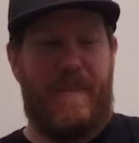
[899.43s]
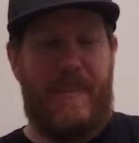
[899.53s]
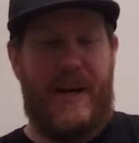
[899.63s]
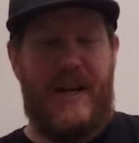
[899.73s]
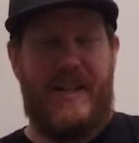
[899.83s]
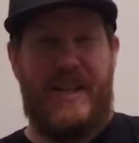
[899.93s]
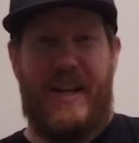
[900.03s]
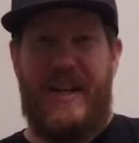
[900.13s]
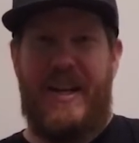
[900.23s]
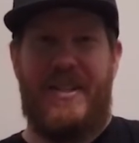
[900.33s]
But
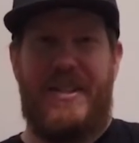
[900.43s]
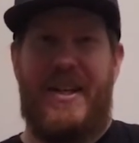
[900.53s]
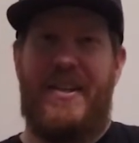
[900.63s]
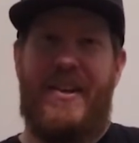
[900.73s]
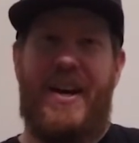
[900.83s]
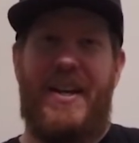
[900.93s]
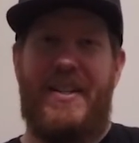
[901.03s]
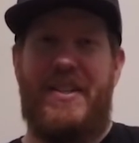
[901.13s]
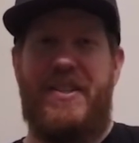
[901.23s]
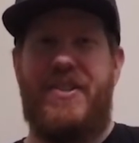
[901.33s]
down in our South
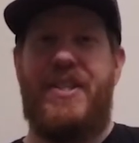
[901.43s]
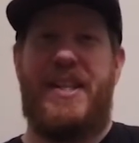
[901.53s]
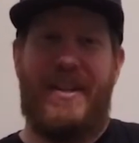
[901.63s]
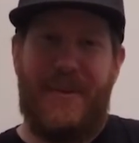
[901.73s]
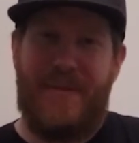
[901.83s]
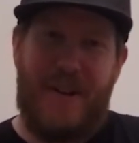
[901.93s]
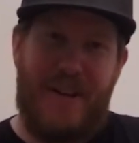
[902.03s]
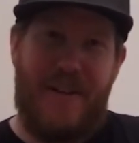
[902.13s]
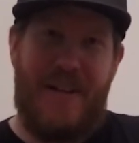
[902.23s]
Island in New Zealand, we've got